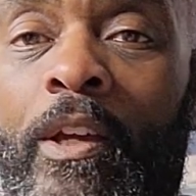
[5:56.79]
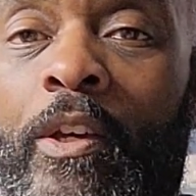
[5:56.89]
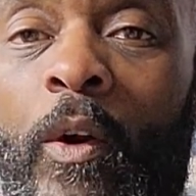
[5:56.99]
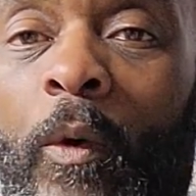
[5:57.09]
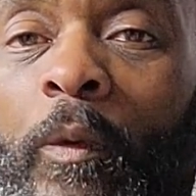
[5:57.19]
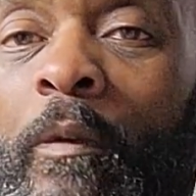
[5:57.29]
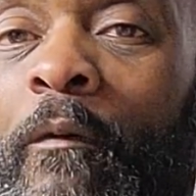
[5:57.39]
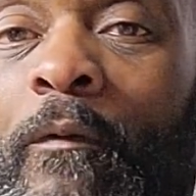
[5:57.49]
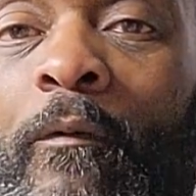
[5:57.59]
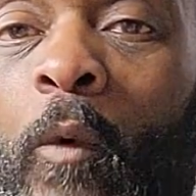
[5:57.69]
4
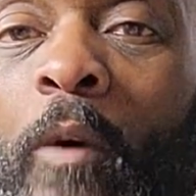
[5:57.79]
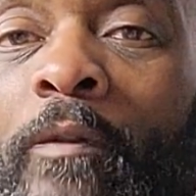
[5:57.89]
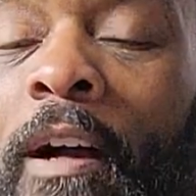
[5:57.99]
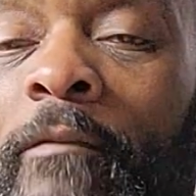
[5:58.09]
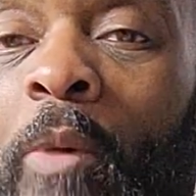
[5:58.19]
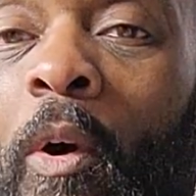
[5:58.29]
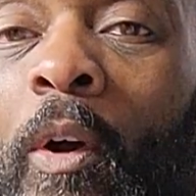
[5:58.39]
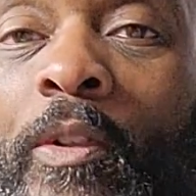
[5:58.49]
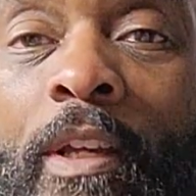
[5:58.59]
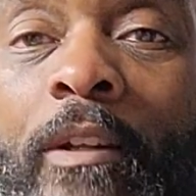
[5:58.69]
or 5
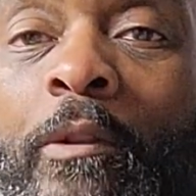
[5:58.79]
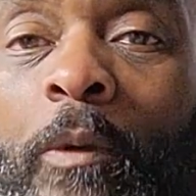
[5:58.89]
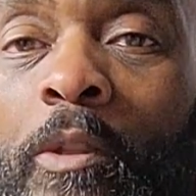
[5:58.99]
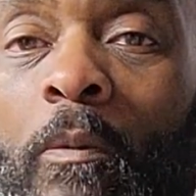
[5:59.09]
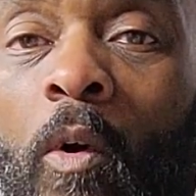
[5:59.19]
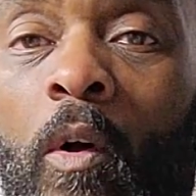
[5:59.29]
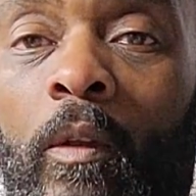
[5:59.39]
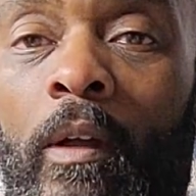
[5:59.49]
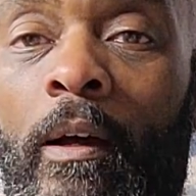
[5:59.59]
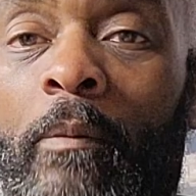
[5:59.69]
bars into a
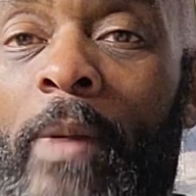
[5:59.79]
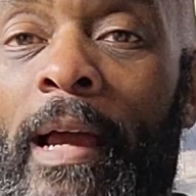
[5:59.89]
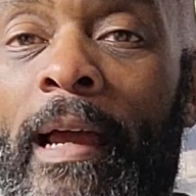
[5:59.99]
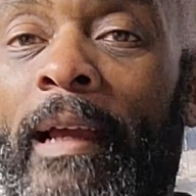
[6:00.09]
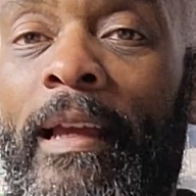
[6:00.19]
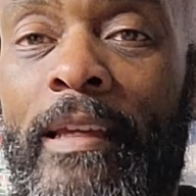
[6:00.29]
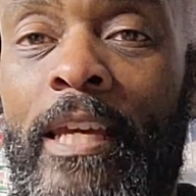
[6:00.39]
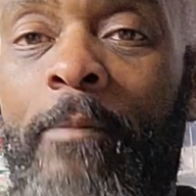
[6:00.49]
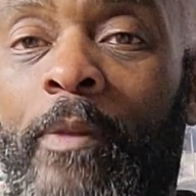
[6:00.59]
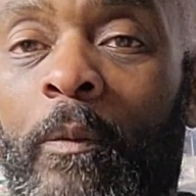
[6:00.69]
small bag and
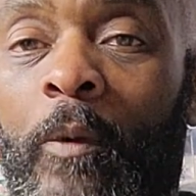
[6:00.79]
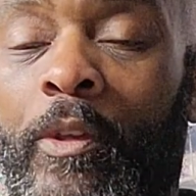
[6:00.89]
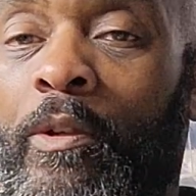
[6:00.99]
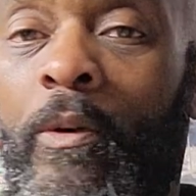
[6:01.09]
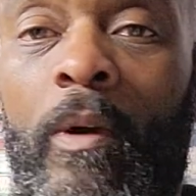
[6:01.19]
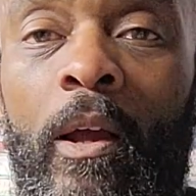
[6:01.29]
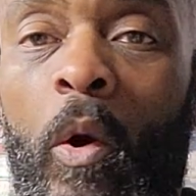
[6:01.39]
keep them with you.